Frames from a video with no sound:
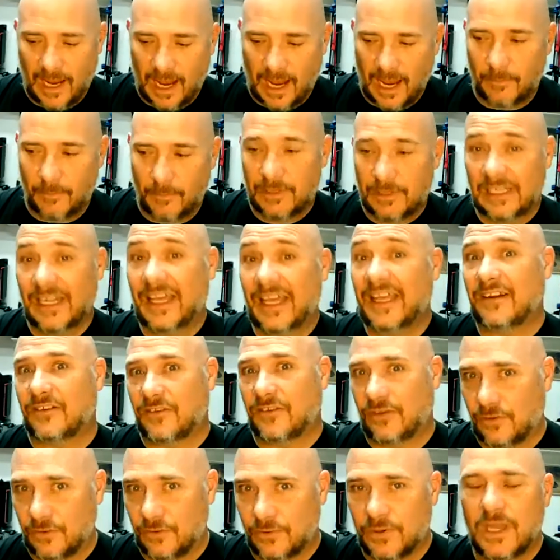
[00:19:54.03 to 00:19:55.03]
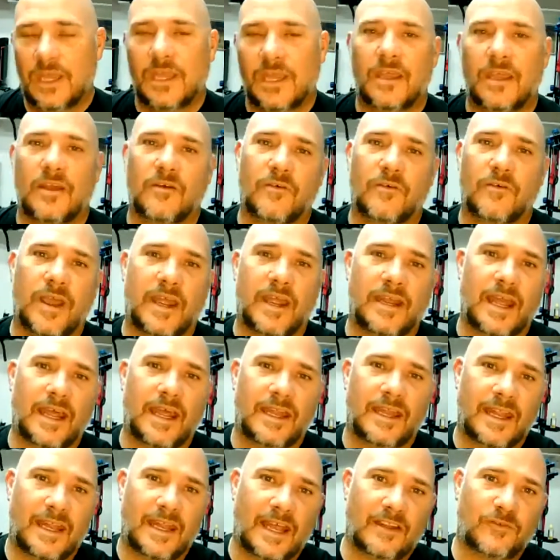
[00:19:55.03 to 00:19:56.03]
I would like to, right? And
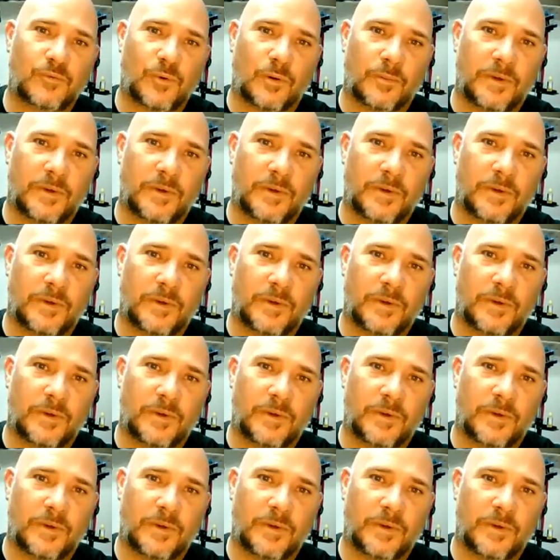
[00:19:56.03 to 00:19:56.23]
then that's where